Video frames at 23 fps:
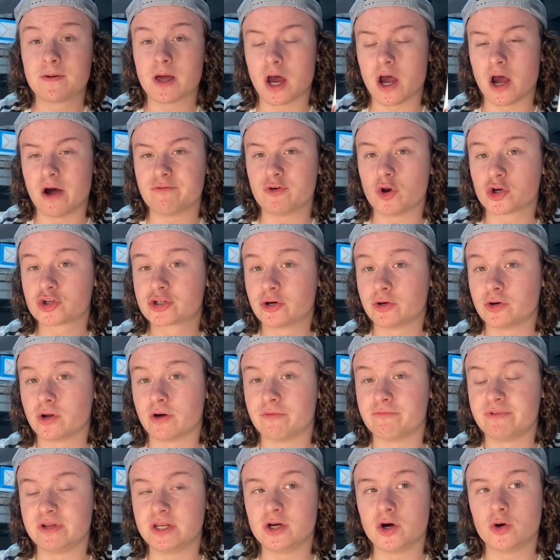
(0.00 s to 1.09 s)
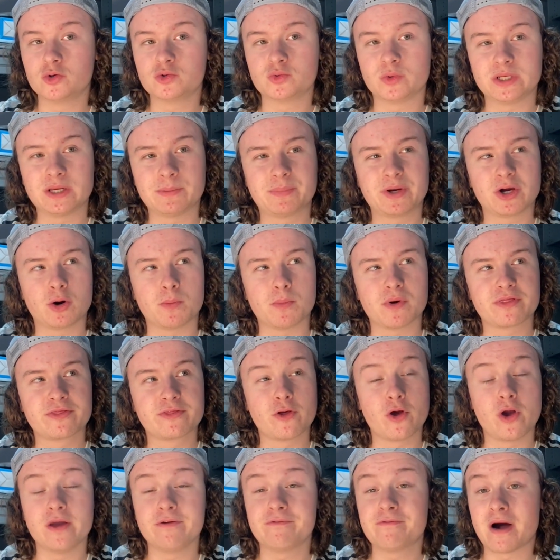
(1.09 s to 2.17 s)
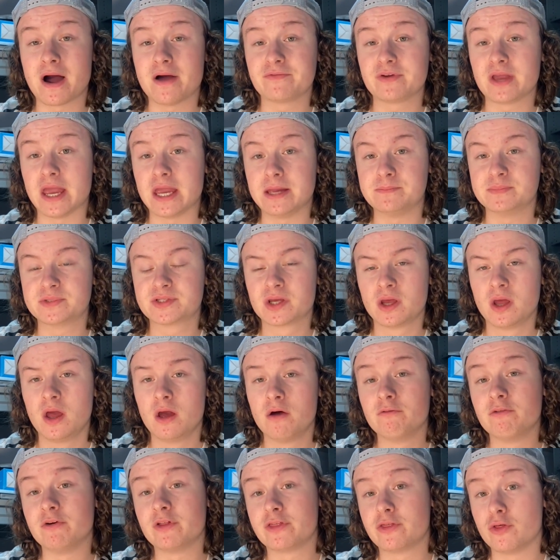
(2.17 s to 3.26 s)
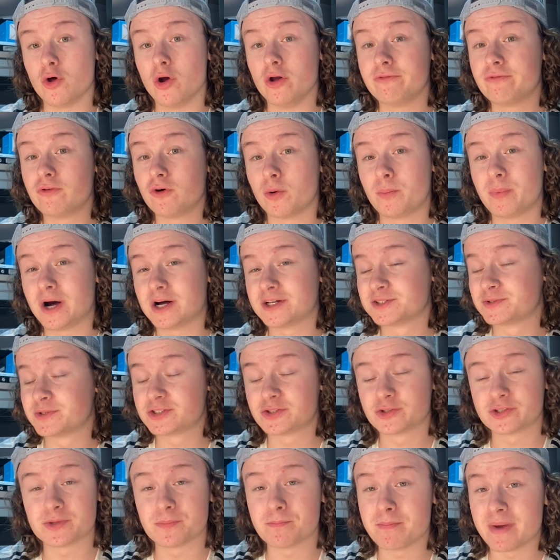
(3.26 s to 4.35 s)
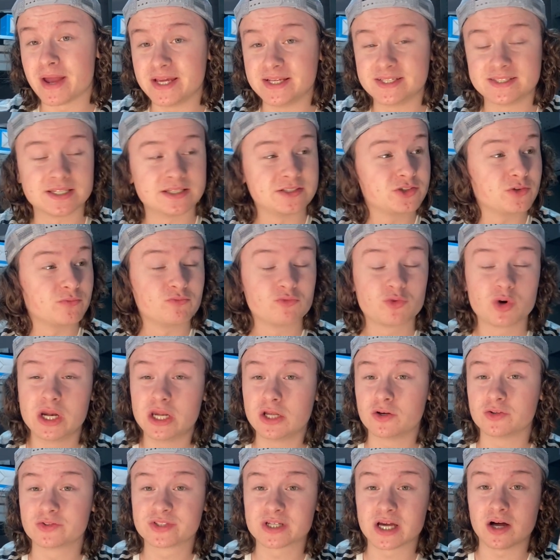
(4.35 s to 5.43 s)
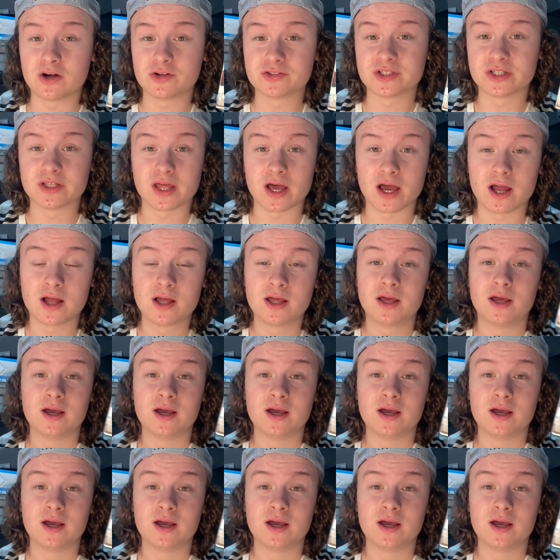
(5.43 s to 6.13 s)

I've not shown it on videos. We did pick up thirty-five games for thirty-four pounds, which is amazing. Some really good titles in there.